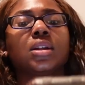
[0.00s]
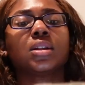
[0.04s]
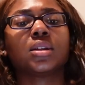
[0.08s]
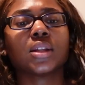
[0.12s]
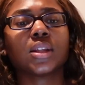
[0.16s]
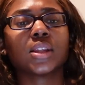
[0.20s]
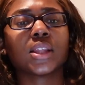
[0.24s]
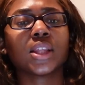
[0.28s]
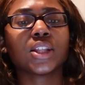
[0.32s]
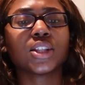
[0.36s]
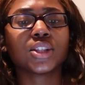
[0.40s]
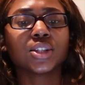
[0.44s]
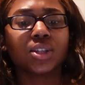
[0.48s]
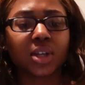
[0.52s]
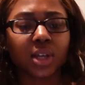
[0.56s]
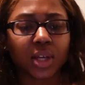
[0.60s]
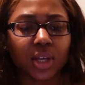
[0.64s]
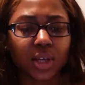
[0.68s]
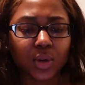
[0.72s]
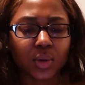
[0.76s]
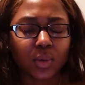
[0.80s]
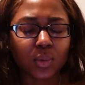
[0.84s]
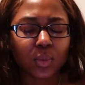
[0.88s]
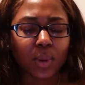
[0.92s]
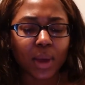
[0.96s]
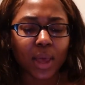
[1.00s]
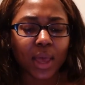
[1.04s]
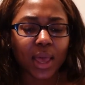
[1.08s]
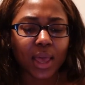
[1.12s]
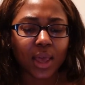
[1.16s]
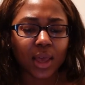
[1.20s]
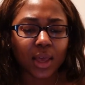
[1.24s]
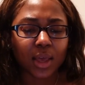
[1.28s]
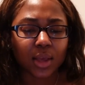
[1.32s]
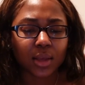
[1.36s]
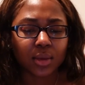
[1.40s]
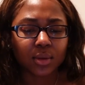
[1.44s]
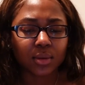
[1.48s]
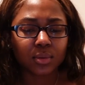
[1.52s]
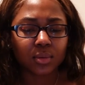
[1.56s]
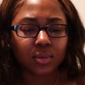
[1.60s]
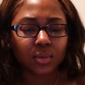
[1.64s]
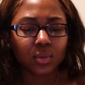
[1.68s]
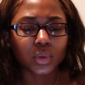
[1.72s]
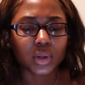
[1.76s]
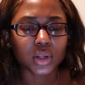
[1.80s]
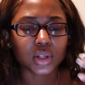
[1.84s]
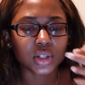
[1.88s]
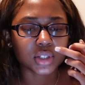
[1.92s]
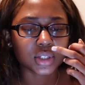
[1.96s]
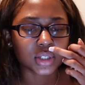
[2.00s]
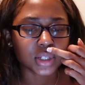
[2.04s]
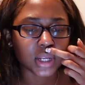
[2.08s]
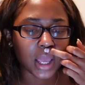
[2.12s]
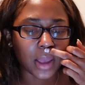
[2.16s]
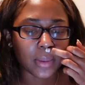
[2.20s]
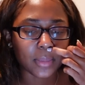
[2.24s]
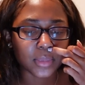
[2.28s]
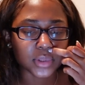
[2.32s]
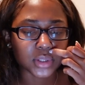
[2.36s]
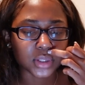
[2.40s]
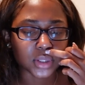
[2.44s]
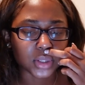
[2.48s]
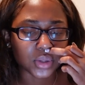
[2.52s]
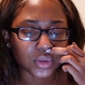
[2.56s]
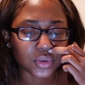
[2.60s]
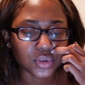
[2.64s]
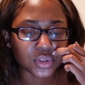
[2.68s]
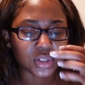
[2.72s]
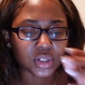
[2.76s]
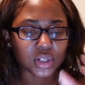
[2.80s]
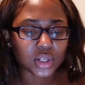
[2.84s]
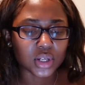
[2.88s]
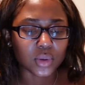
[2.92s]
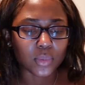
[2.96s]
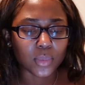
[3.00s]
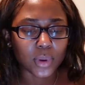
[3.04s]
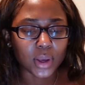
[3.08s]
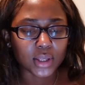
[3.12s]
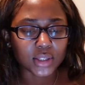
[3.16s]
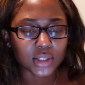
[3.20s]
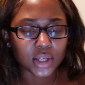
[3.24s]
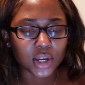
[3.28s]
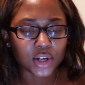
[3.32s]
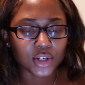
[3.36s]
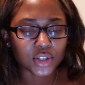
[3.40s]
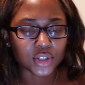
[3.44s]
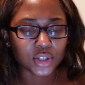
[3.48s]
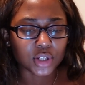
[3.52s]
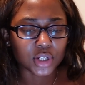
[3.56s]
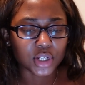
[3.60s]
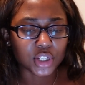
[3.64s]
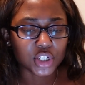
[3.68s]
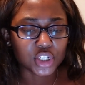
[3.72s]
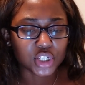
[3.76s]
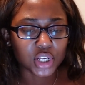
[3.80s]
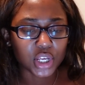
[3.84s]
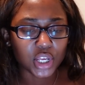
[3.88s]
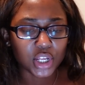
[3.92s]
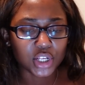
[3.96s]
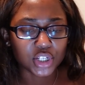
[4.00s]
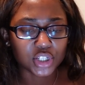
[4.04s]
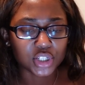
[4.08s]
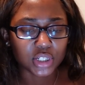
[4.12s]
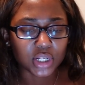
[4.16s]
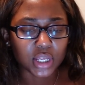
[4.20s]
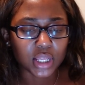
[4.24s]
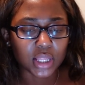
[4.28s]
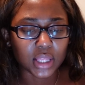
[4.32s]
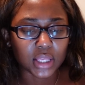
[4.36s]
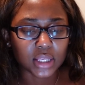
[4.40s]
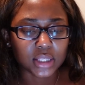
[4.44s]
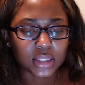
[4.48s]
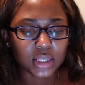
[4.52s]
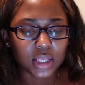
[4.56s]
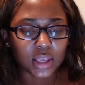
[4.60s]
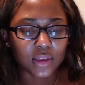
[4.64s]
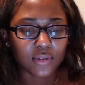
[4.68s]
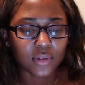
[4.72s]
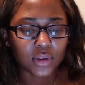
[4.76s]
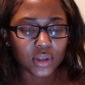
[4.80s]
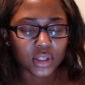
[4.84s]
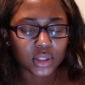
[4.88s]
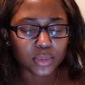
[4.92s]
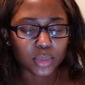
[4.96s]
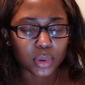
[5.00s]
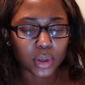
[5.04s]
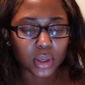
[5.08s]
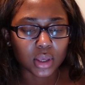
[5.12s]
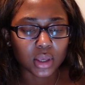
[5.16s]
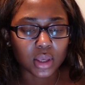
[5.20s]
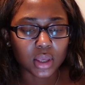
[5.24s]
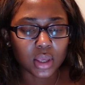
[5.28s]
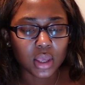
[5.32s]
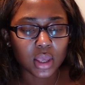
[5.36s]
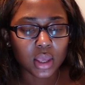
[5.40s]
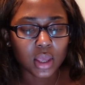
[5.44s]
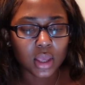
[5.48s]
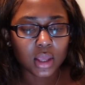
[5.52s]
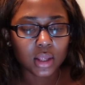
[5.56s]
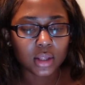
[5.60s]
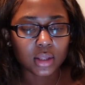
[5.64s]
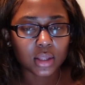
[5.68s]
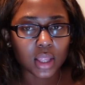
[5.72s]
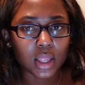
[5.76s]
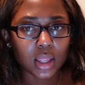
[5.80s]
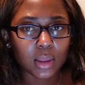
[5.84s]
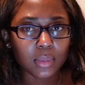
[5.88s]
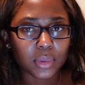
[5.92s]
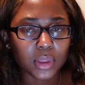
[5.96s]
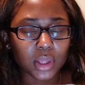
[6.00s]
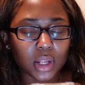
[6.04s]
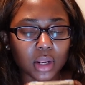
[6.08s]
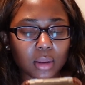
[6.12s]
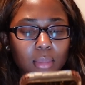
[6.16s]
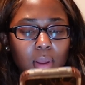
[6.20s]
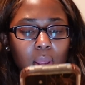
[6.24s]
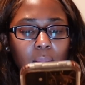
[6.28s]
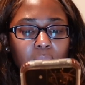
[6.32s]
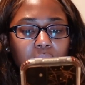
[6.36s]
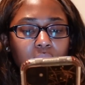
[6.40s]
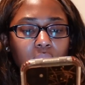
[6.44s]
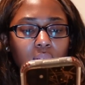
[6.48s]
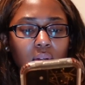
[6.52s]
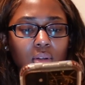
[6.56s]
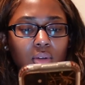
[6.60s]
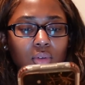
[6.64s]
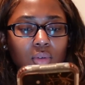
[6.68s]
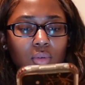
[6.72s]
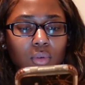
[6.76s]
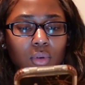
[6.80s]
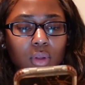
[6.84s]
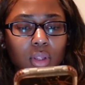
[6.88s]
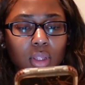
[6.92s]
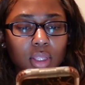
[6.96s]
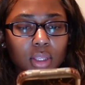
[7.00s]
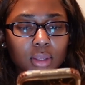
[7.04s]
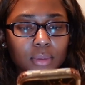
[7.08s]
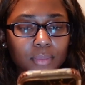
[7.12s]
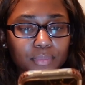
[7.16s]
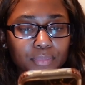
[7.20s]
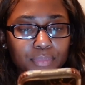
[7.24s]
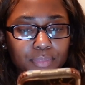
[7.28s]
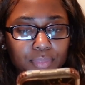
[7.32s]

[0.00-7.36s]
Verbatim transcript: that they took it away, which time is an illusion anyway, because I was going to change daylight savings. But now I'm thinking about it, I'm just going to Google it.